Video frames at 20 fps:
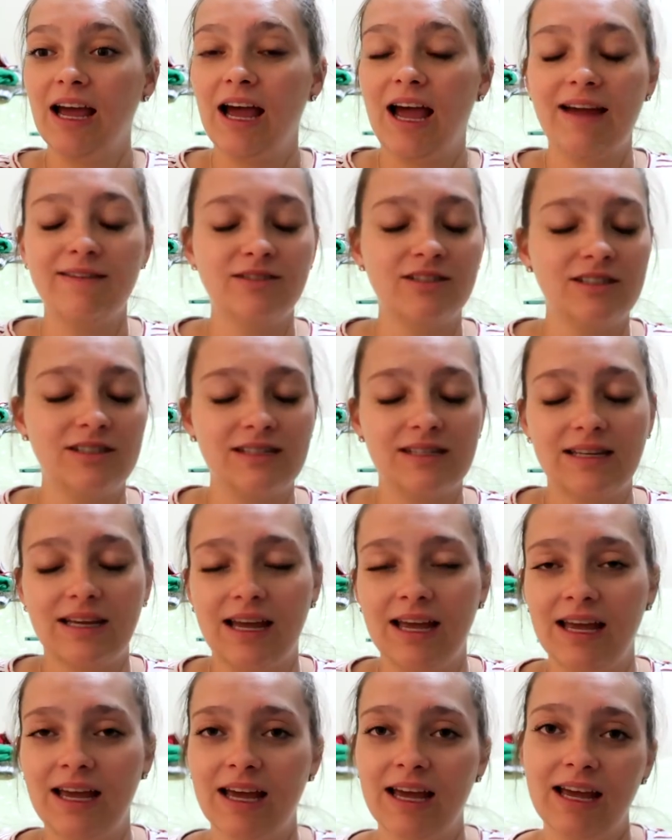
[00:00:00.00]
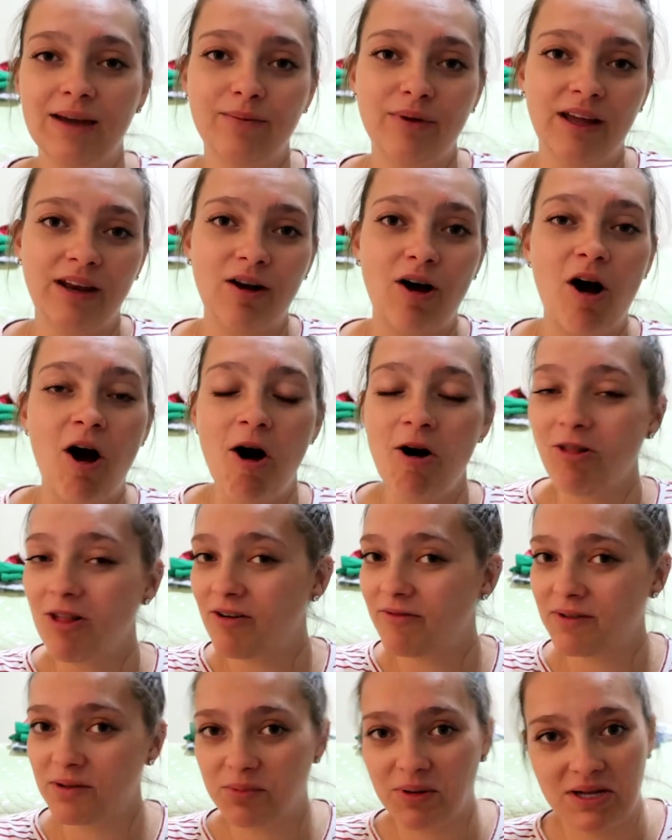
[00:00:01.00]
I've just been all
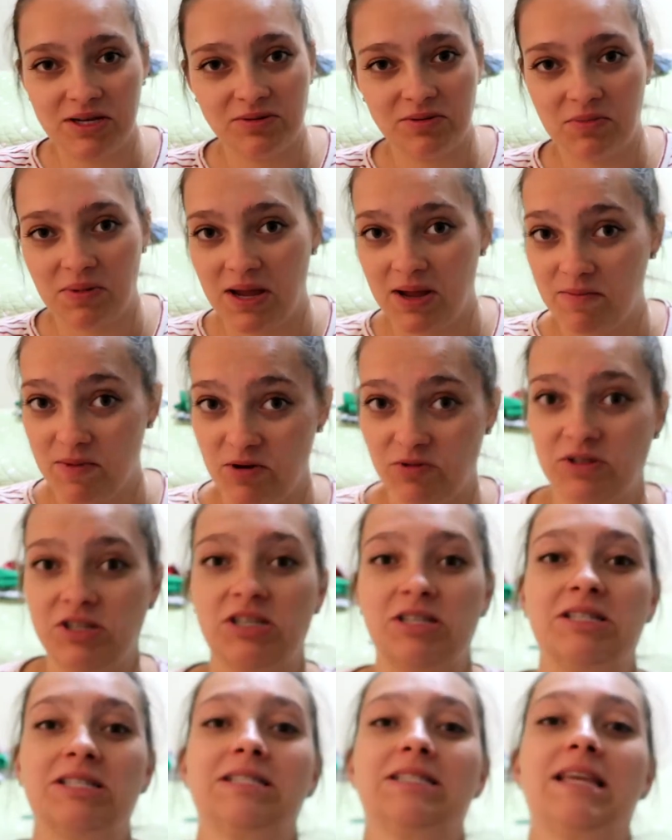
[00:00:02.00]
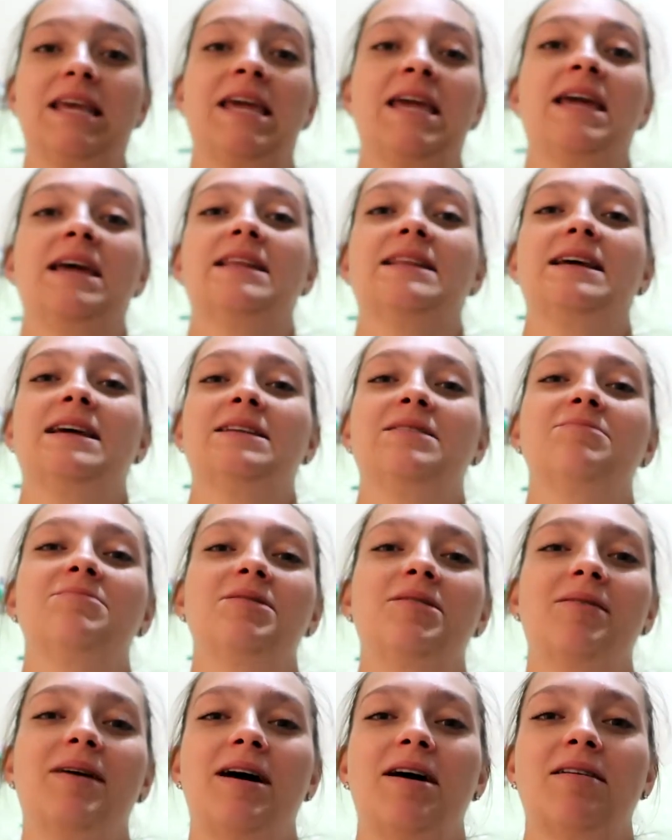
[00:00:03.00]
over the place with my emotions, and I don't
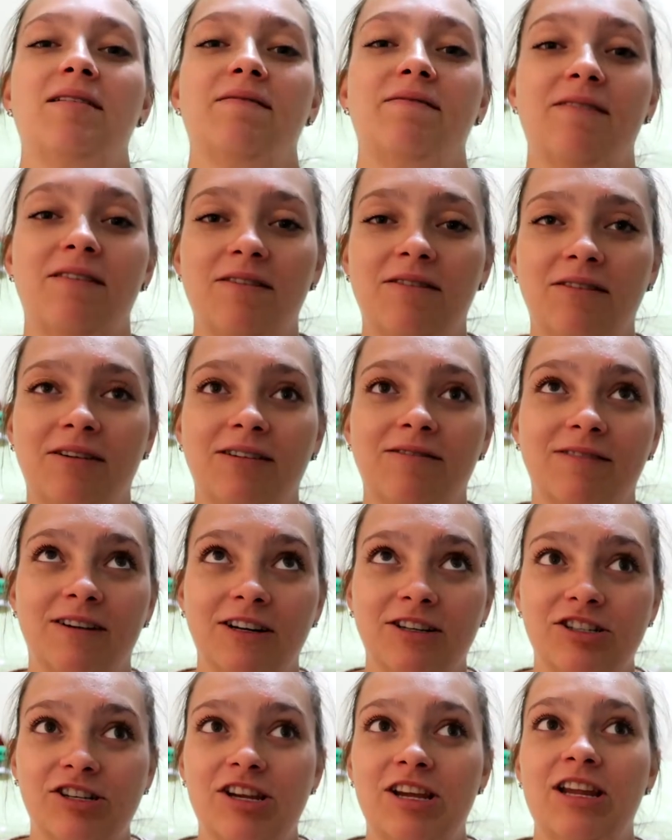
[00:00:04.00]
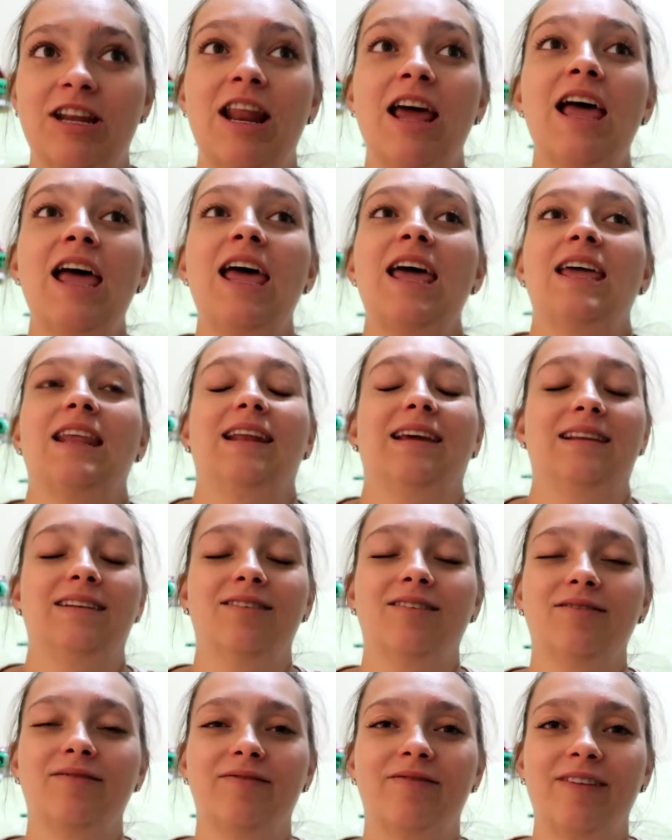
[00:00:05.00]
know how to feel or function. I
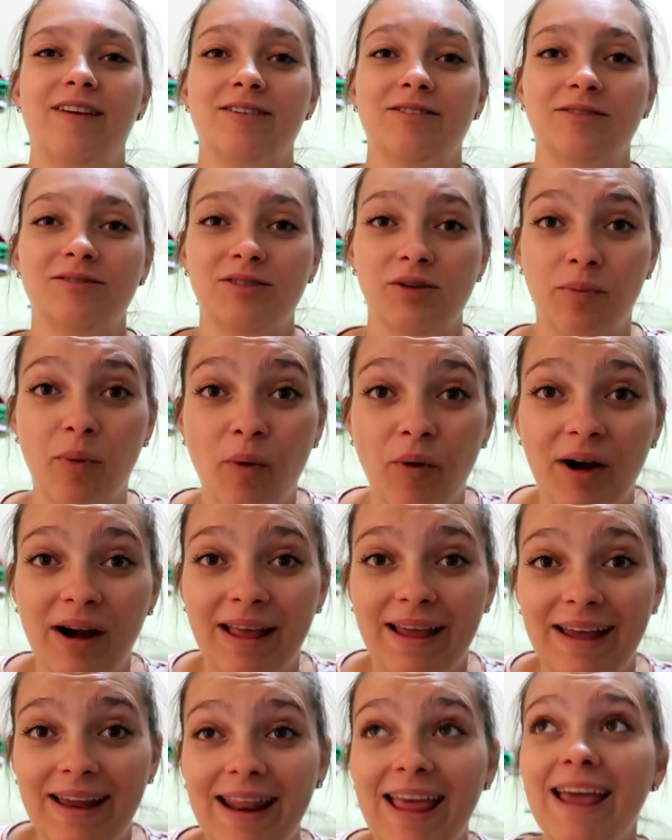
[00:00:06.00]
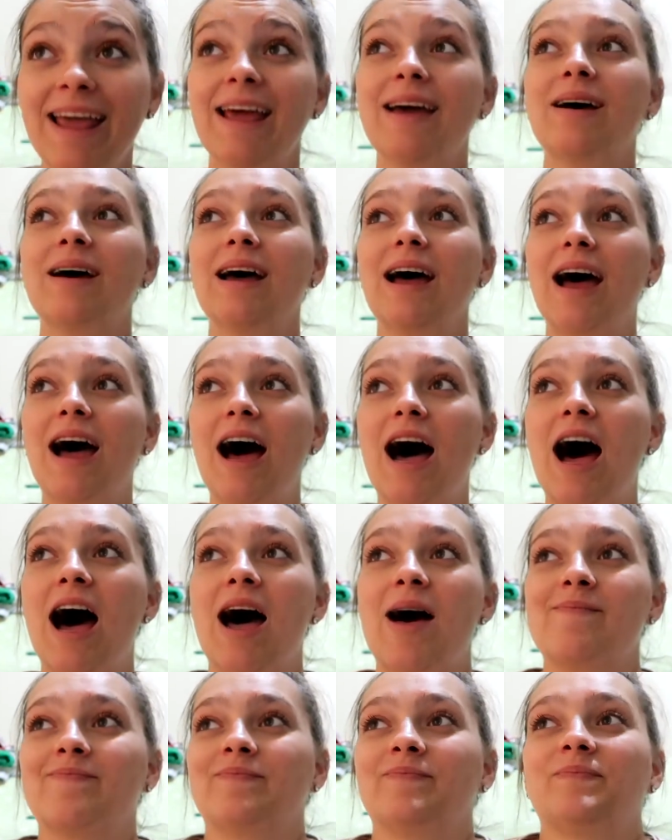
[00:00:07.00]
don't feel supported,
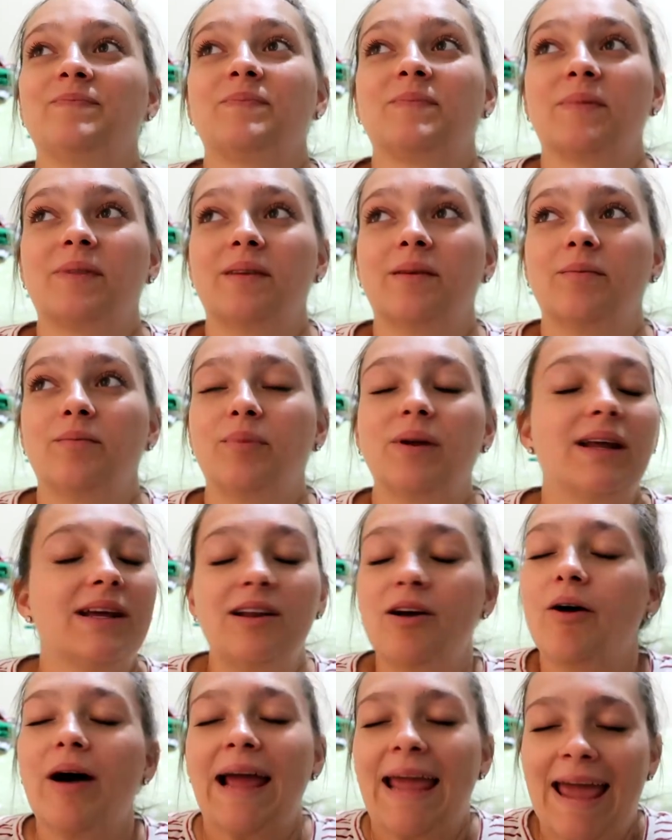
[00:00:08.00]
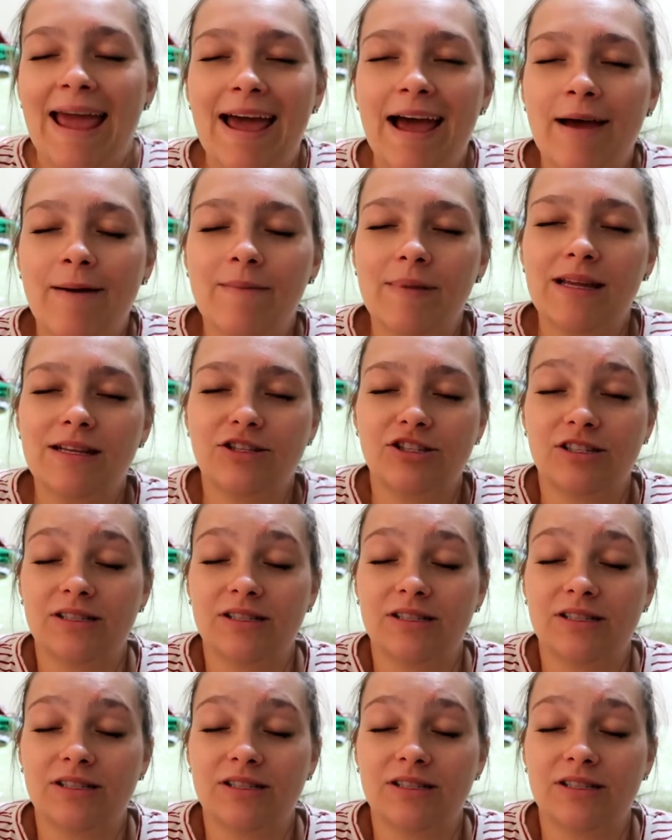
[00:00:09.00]
but I know I am. It's